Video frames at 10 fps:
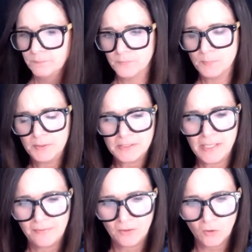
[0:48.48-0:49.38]
put
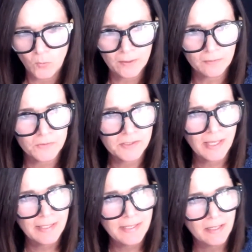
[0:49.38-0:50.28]
together a quick little
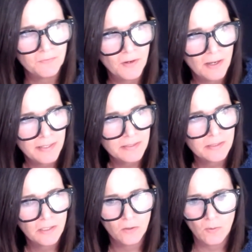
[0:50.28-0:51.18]
slide deck for us.
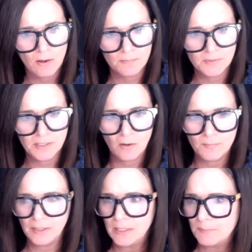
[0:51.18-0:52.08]
So um, to help me
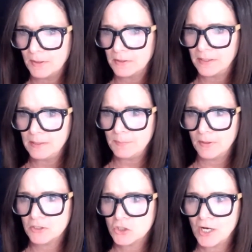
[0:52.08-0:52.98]
keep on keep
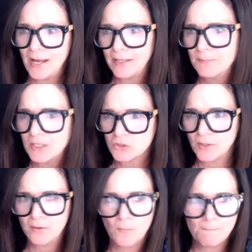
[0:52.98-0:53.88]
on track and make sure I
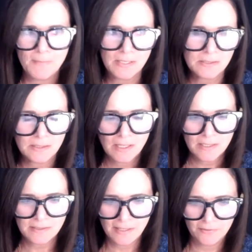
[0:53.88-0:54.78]
don't miss
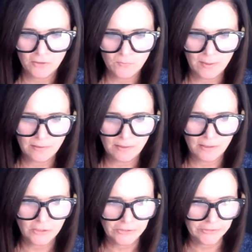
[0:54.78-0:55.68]
telling you
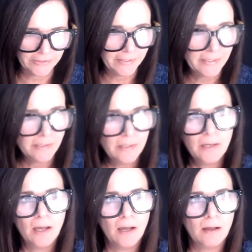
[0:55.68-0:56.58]
anything good.
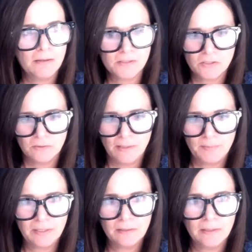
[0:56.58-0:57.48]
Uh, so let me
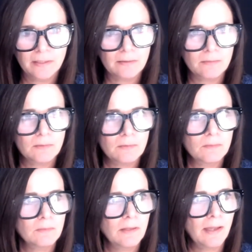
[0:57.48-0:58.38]
click.
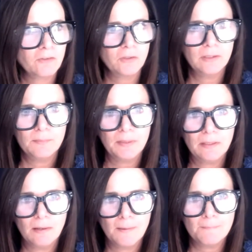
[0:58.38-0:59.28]
Actually, let me
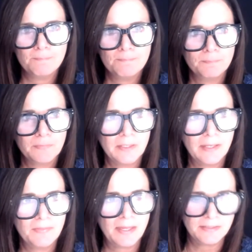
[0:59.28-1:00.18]
um,
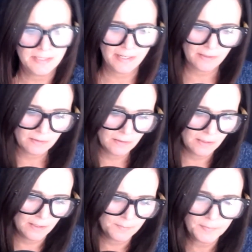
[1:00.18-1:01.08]
get that deck
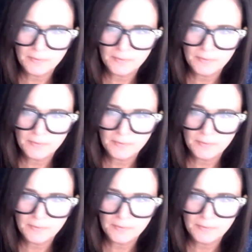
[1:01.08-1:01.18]
up.